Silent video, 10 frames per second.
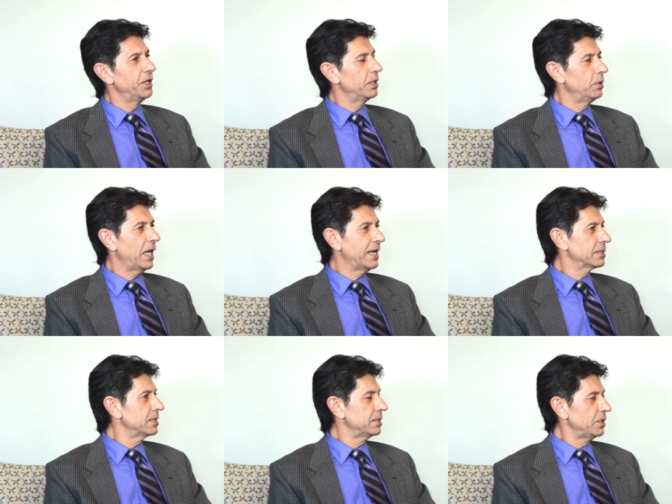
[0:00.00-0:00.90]

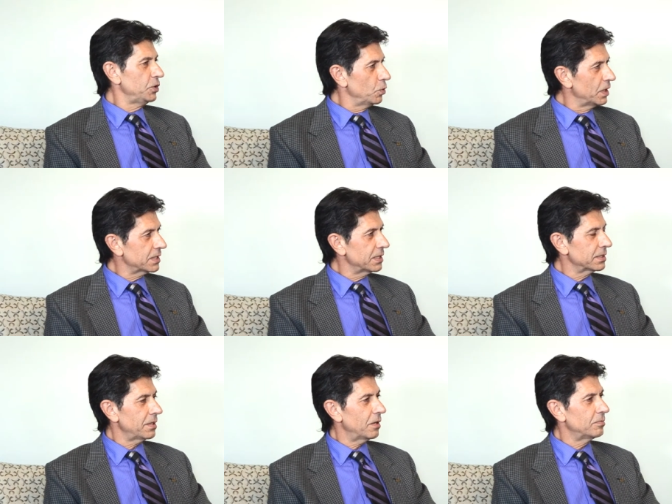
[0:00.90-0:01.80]
turbulences in us
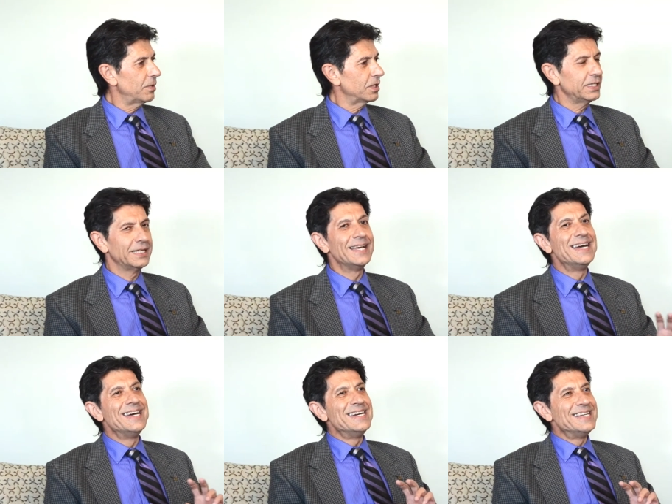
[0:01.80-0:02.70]
stock market
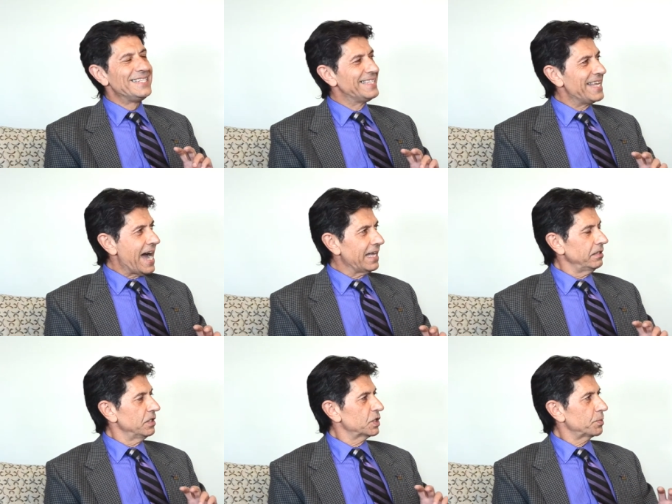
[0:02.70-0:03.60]
that
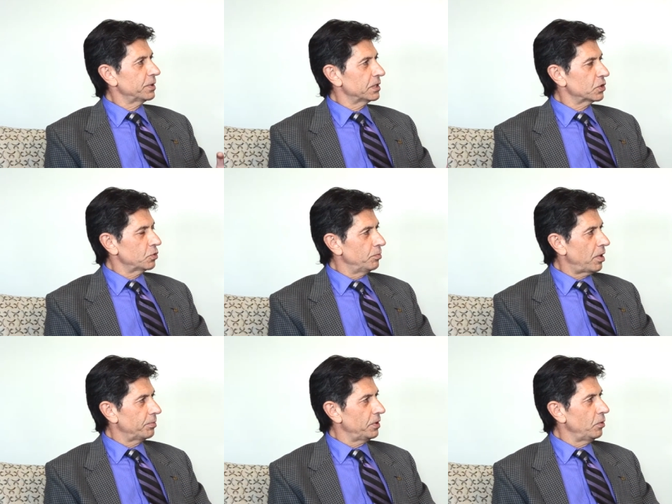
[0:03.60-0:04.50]
spreads to
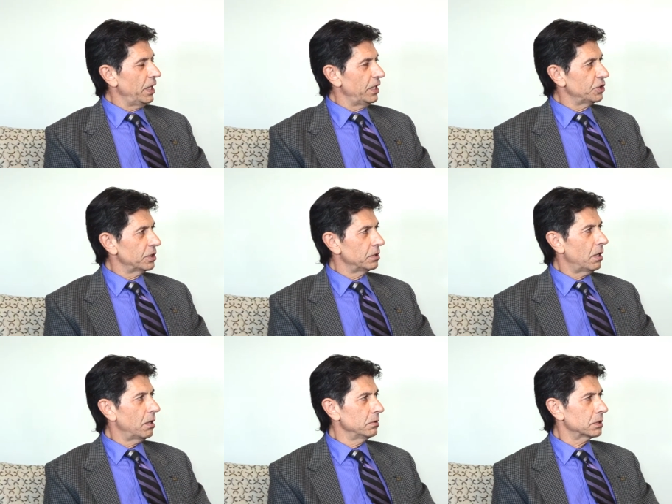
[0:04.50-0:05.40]
population
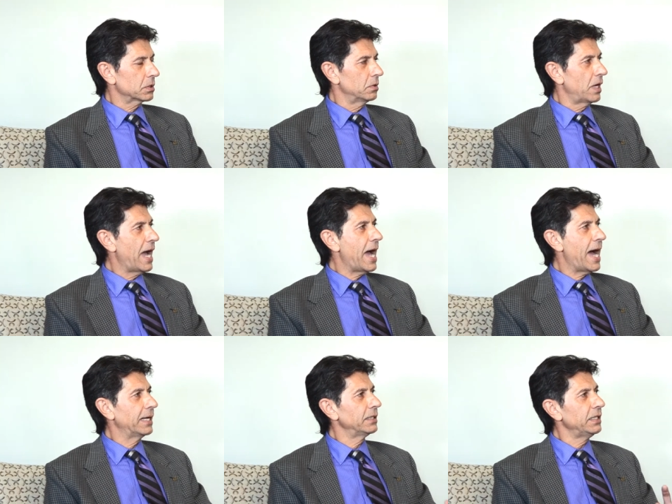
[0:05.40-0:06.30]
also
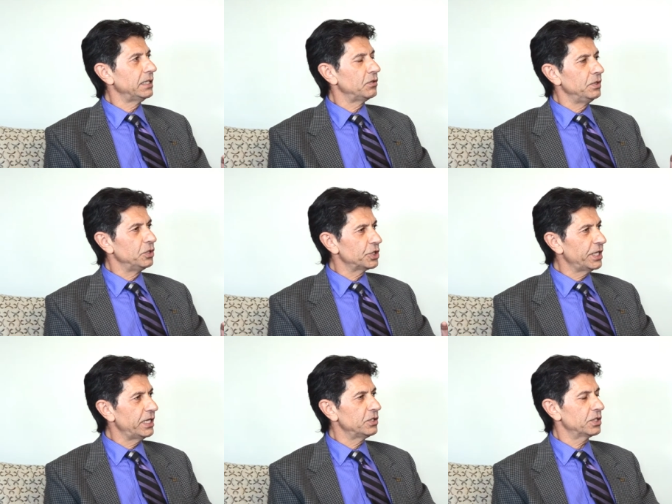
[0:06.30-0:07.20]
and it will
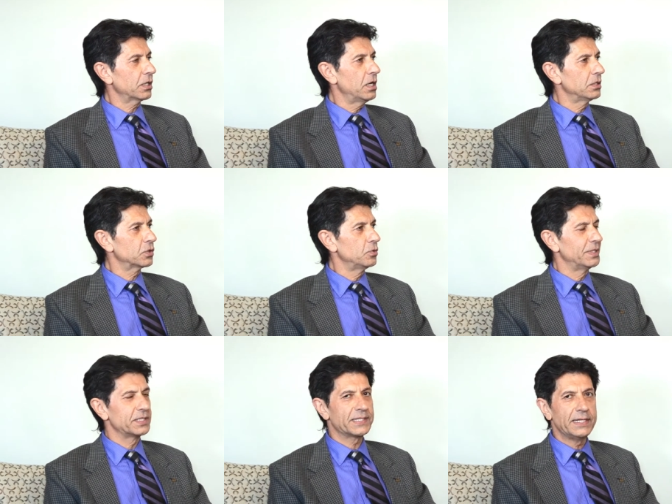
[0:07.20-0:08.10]
change the consumer
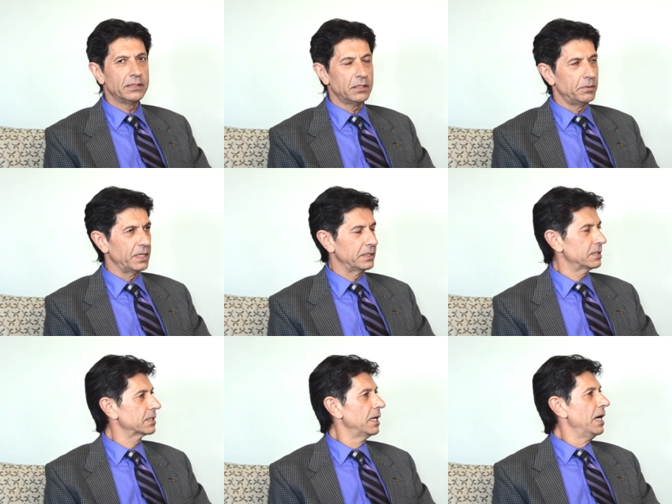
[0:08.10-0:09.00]
sentiments